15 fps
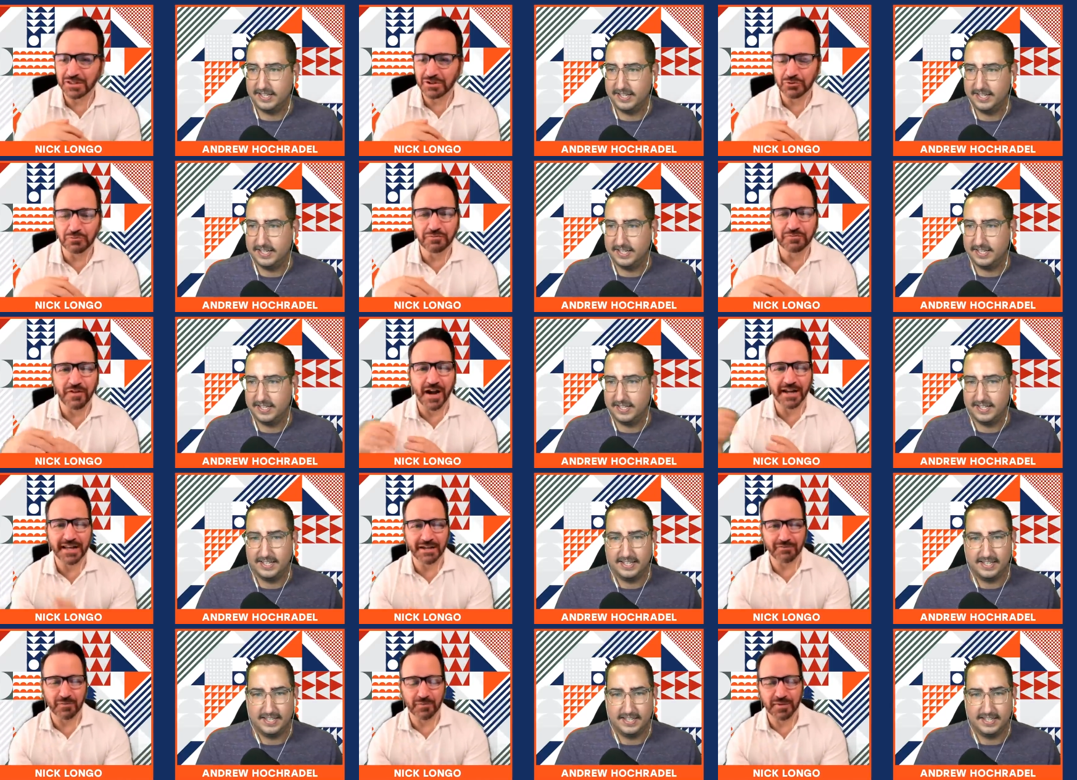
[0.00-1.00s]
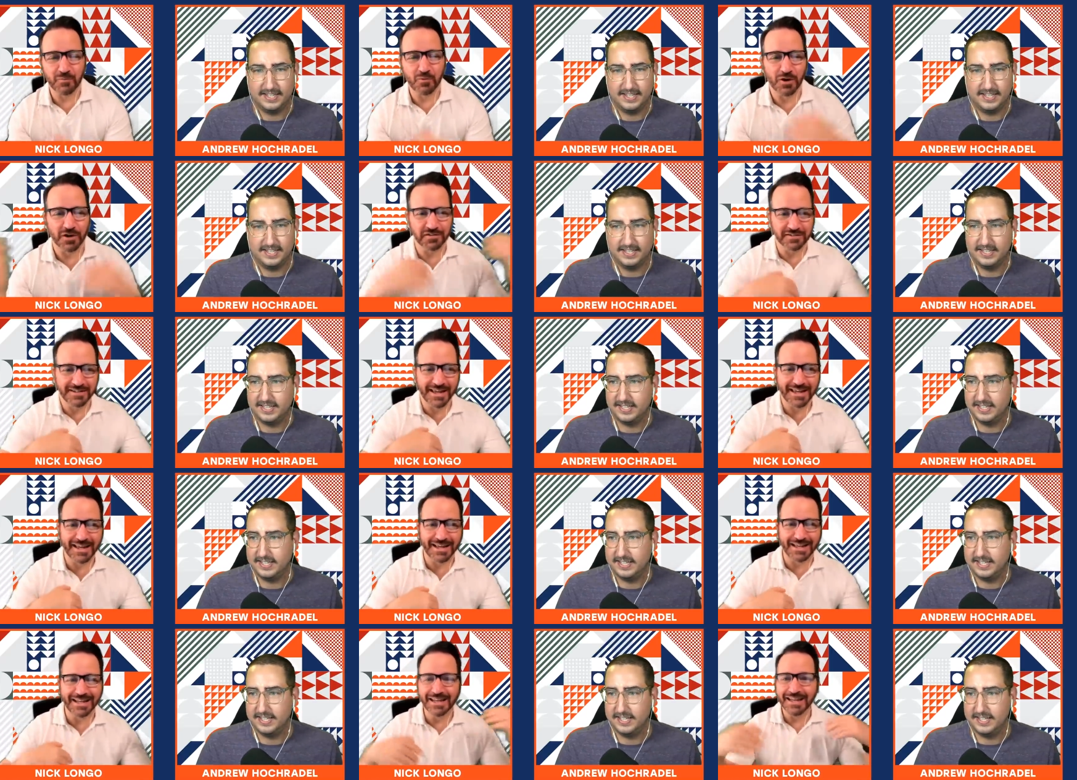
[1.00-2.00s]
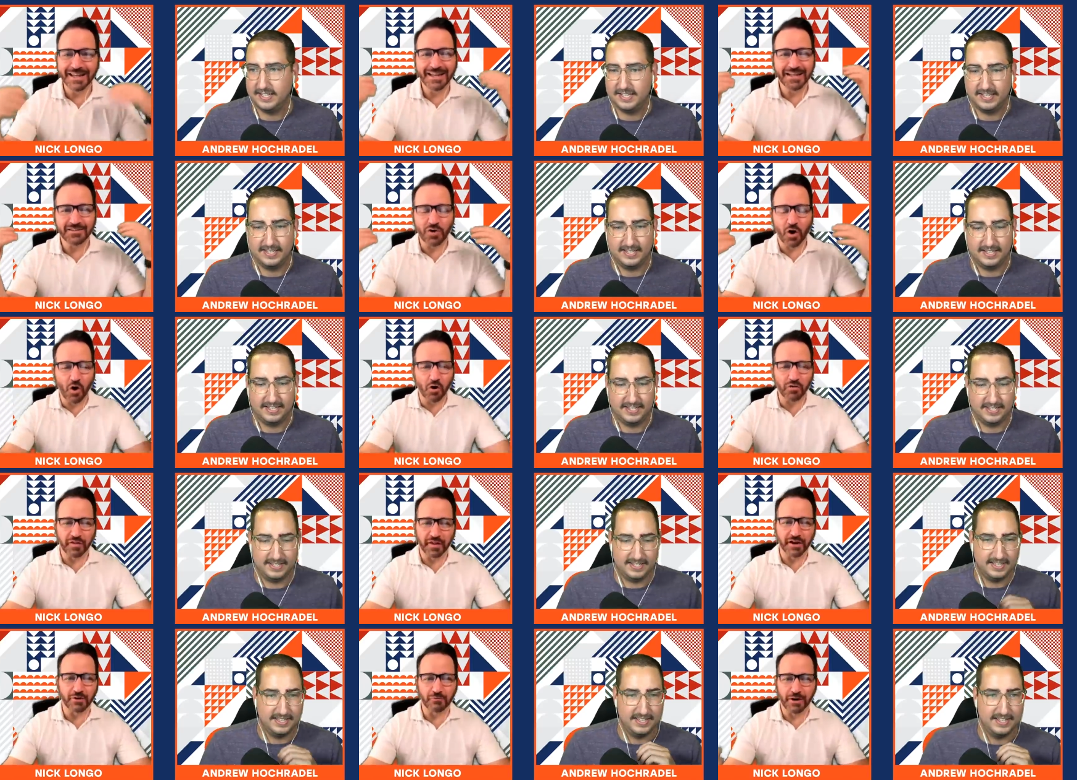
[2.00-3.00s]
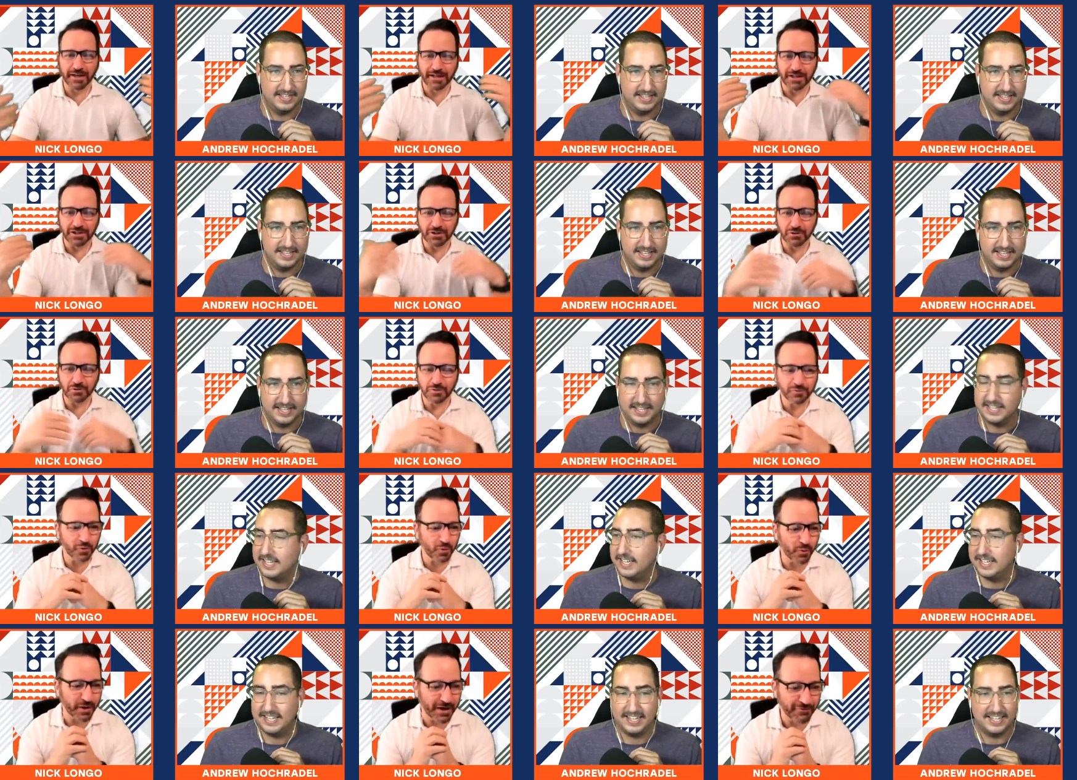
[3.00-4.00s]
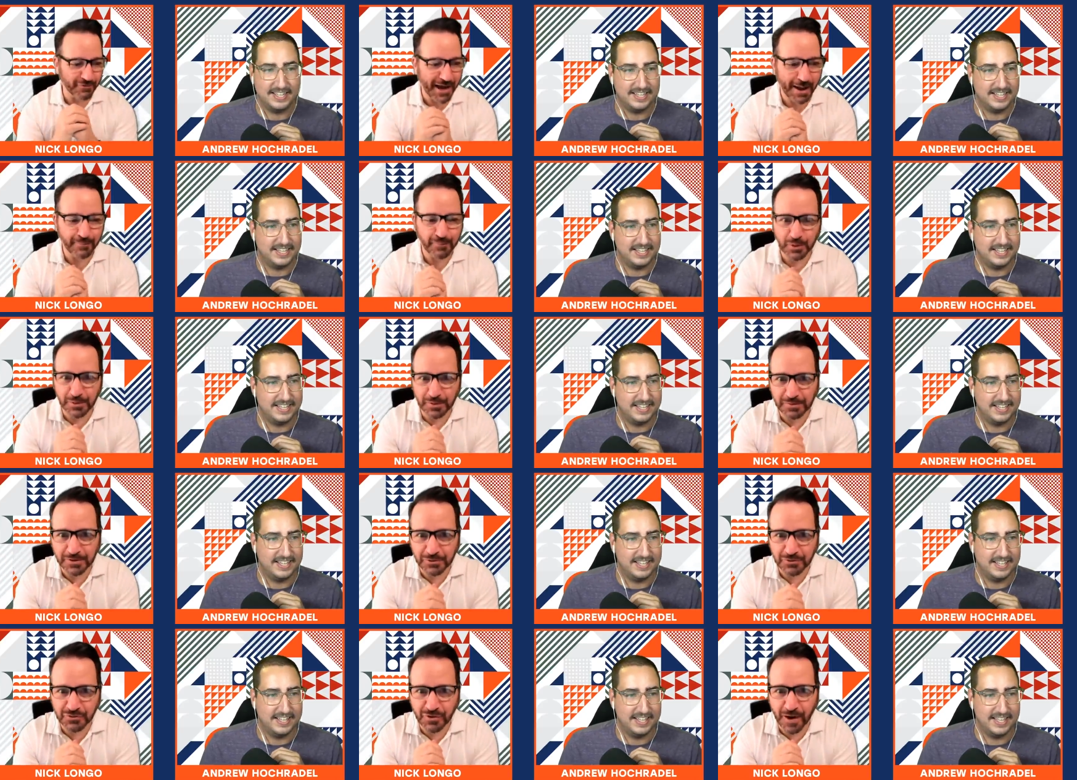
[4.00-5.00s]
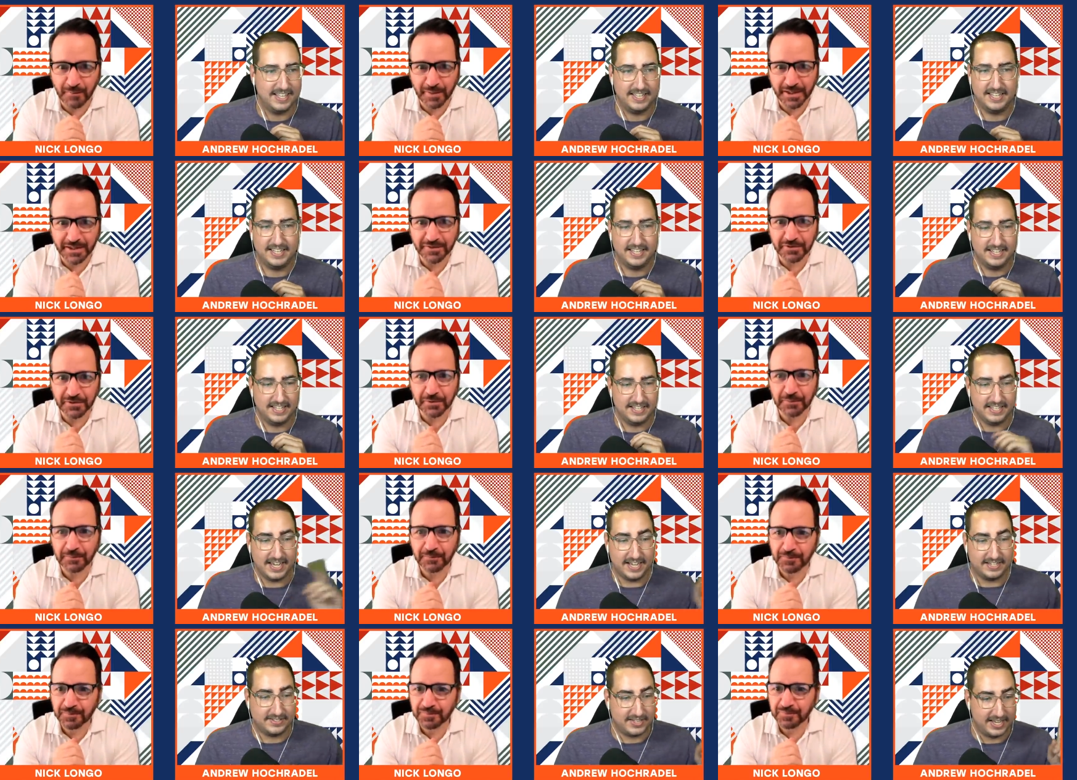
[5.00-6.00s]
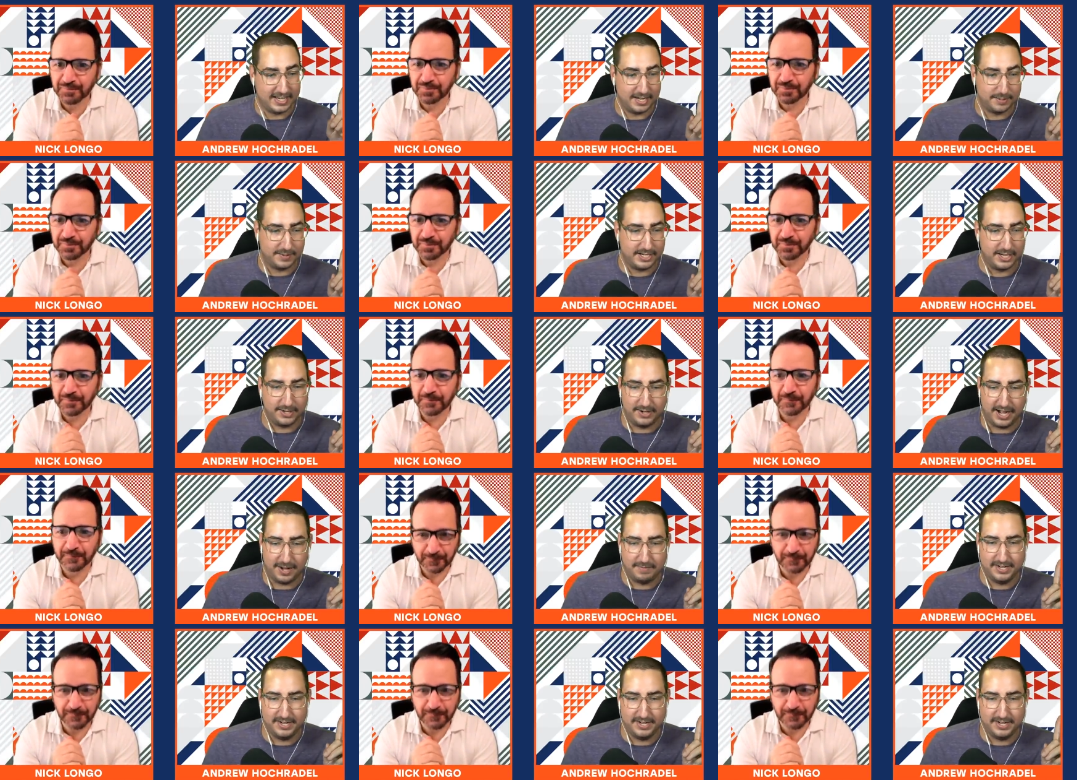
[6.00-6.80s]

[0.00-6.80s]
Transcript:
Speaker 1: You finding it from somewhere else and taking it, it's all there ready to use for whatever app you're dropping into. Yes, and here we go.